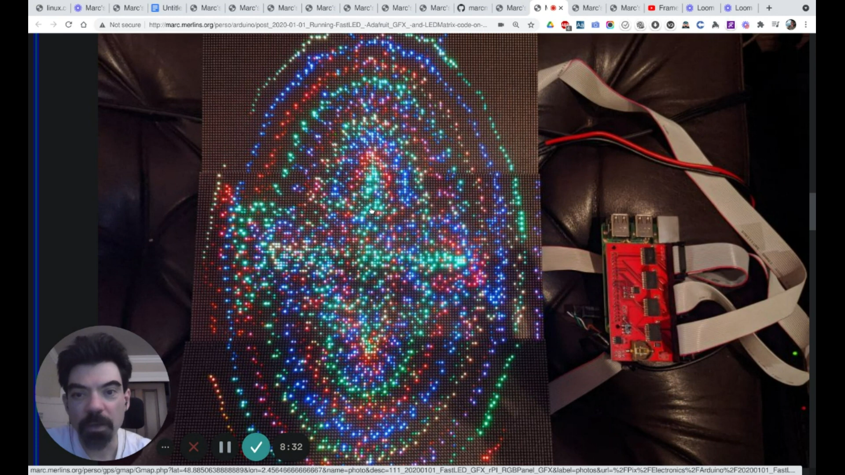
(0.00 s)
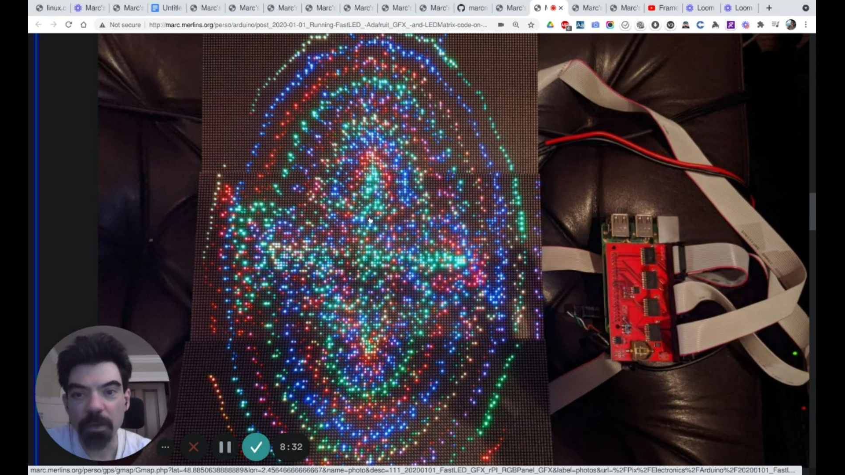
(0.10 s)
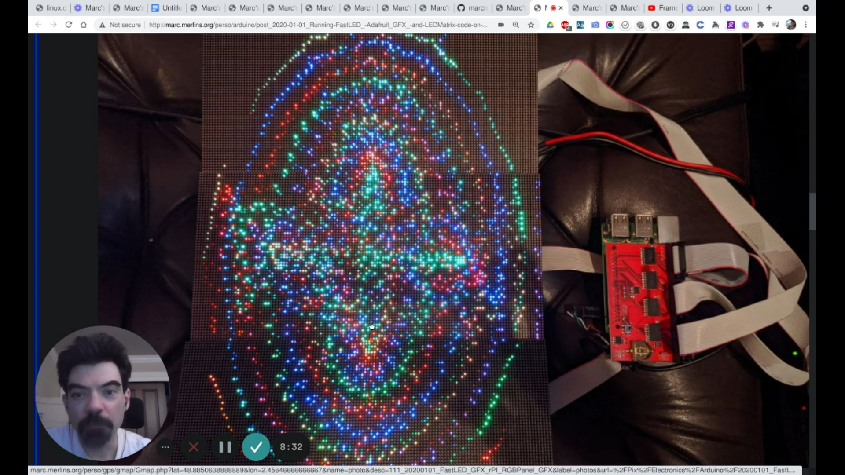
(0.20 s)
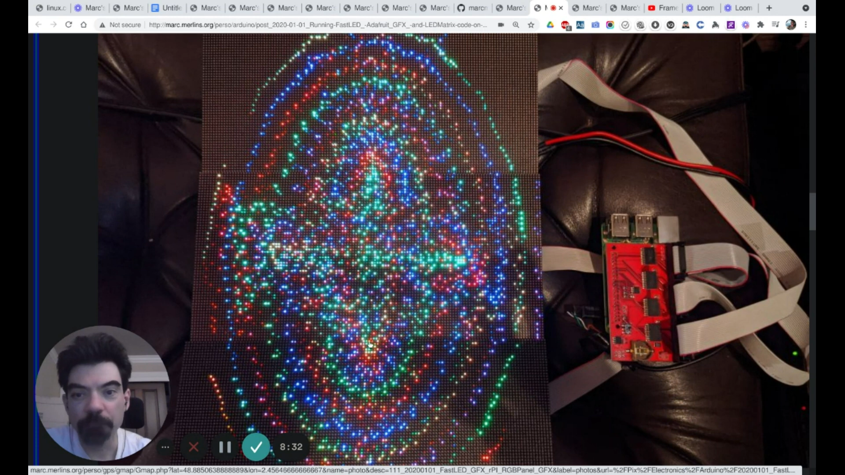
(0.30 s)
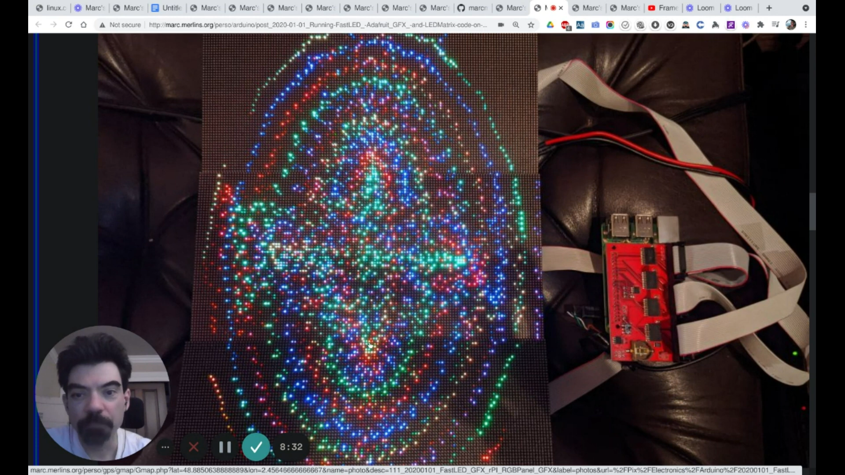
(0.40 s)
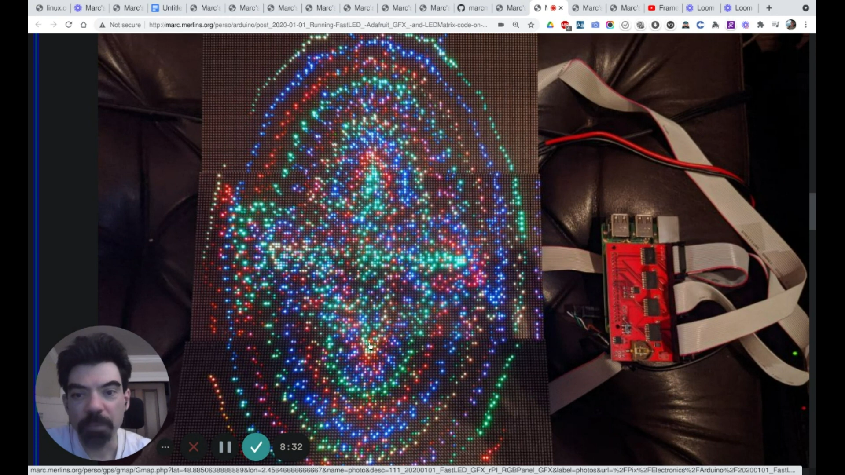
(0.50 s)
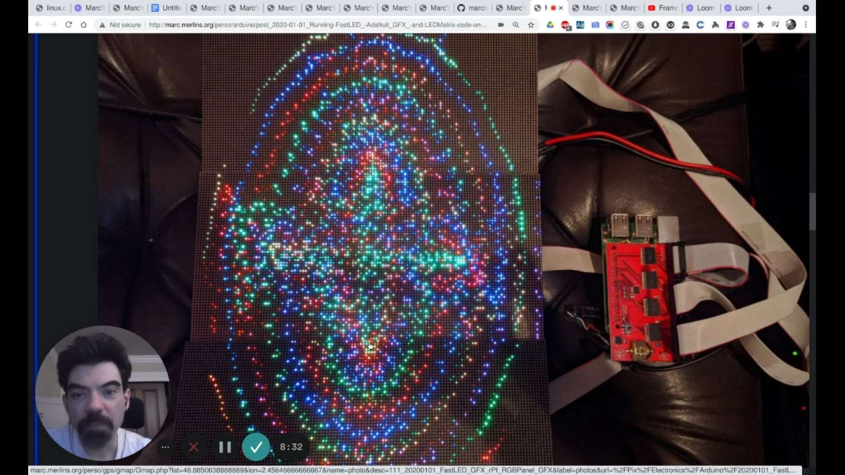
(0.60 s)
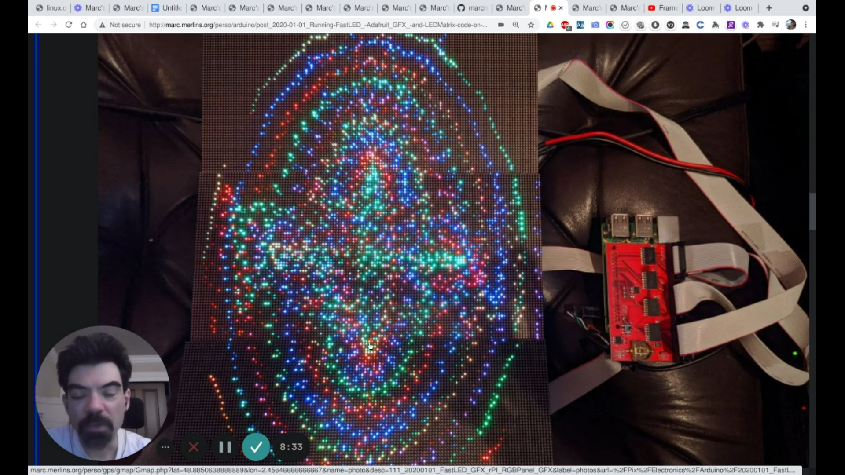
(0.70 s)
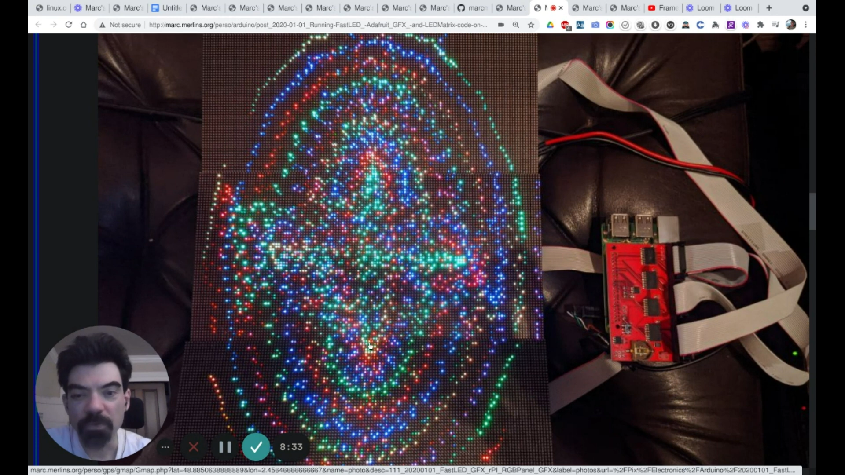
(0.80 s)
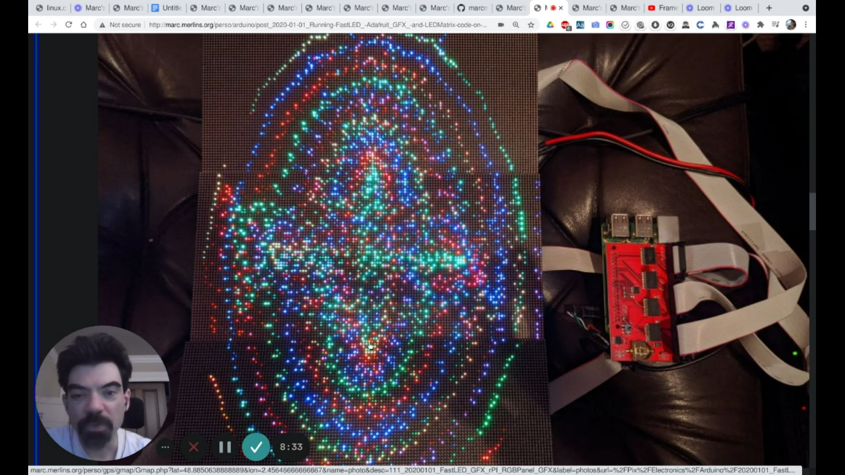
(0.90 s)
uh,
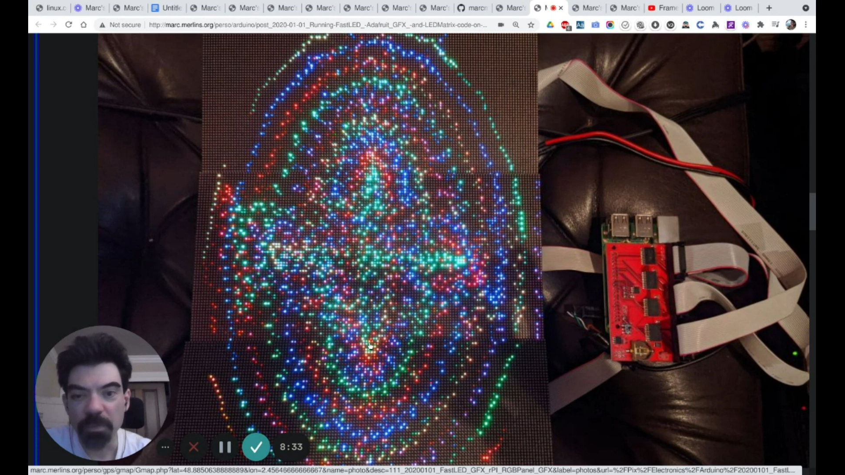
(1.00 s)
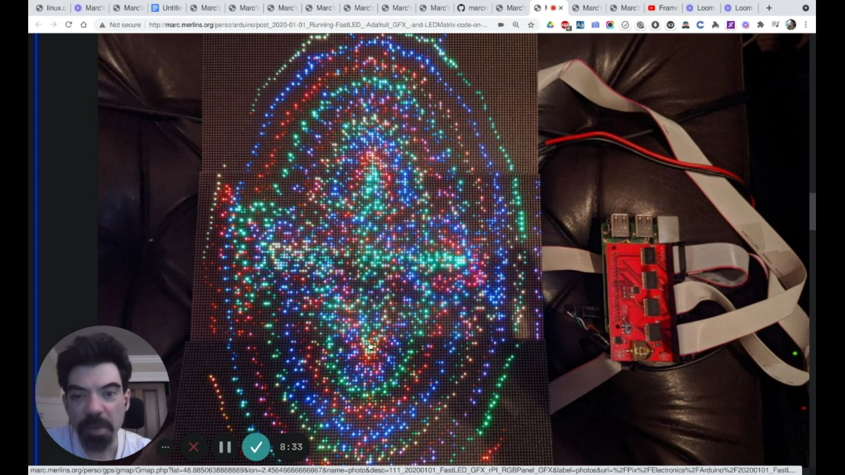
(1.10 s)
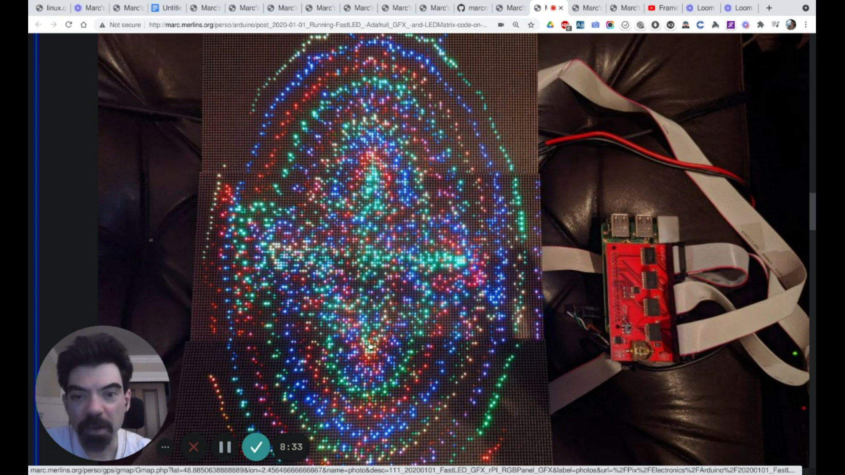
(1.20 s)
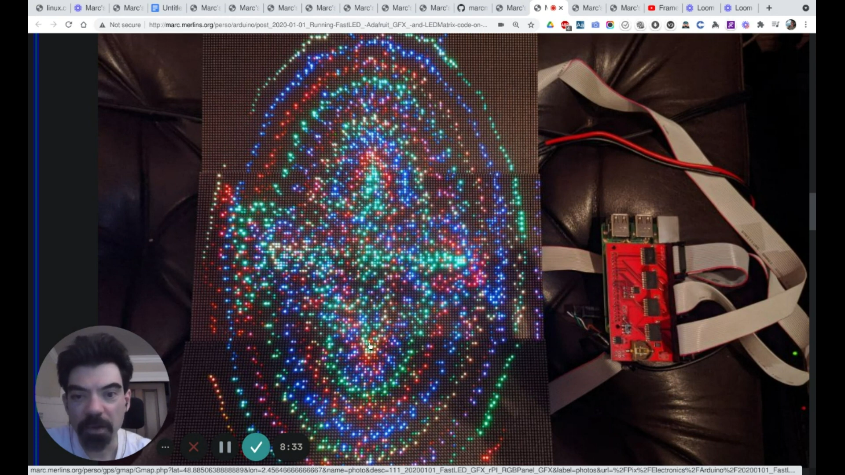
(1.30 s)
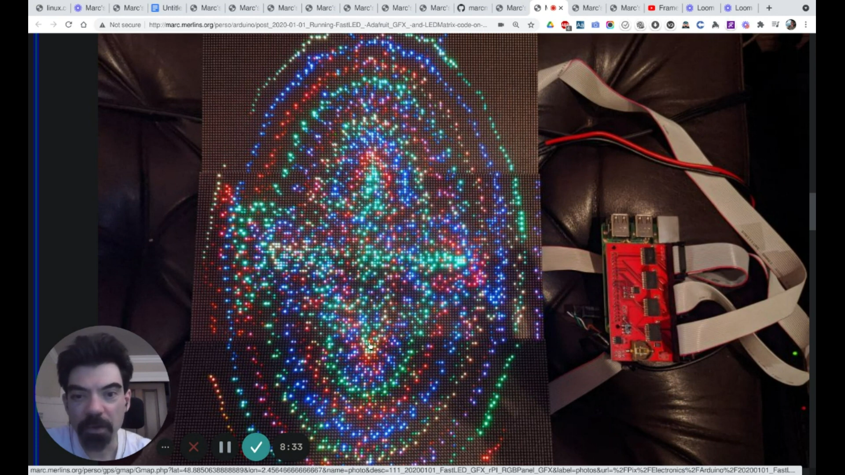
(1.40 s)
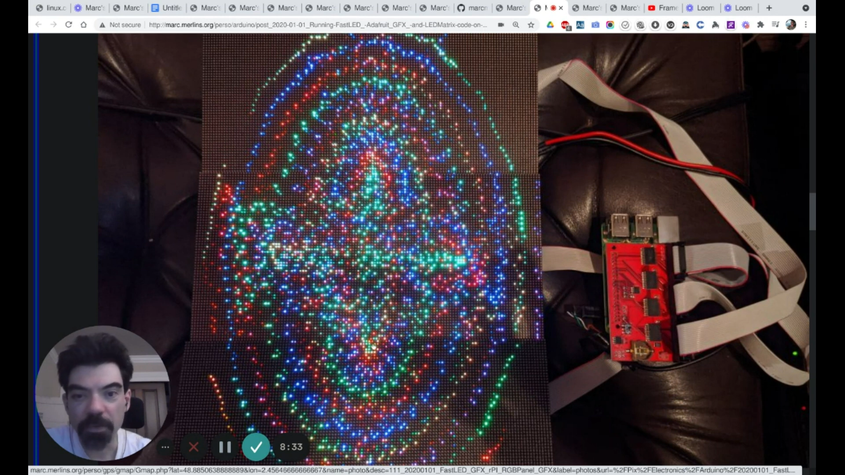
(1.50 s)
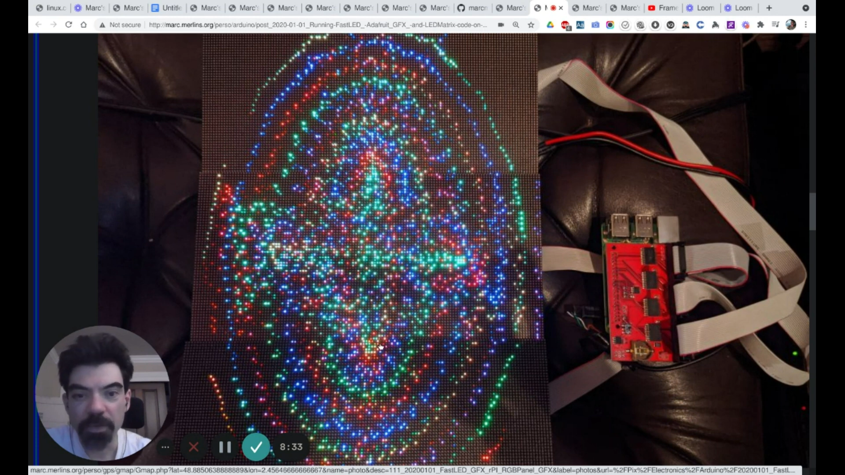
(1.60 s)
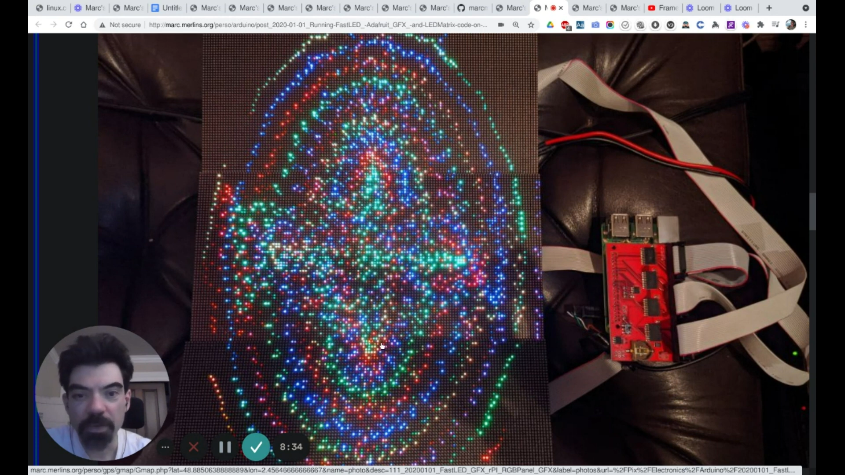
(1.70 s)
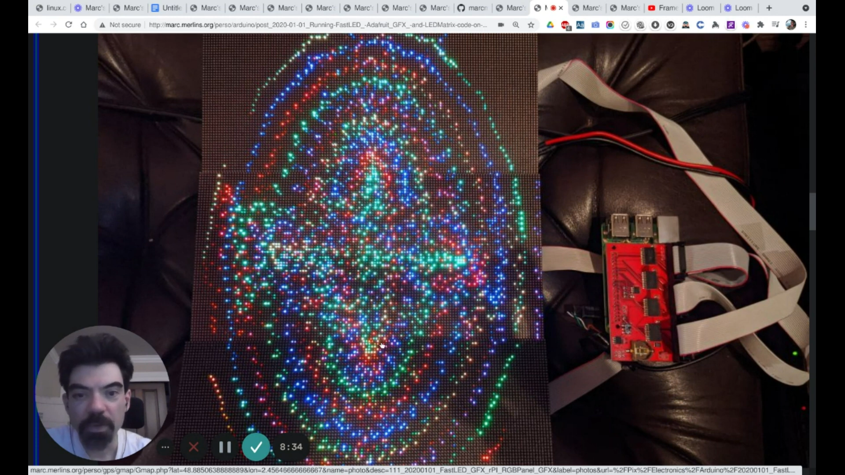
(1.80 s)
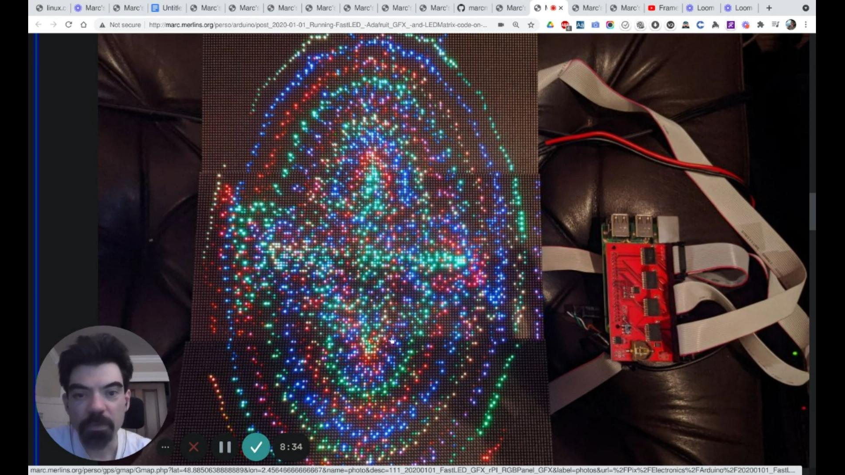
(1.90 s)
panels in parallel